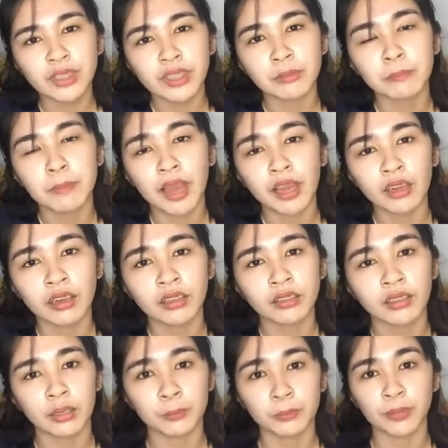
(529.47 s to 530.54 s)
impact
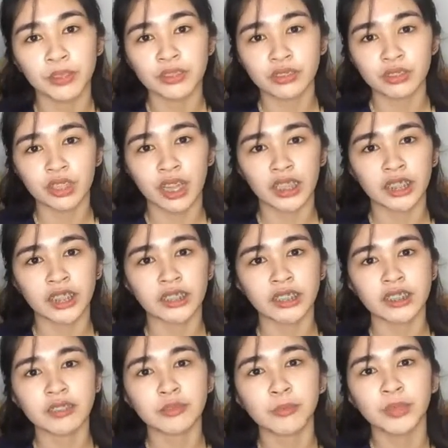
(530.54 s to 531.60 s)
on our personalities,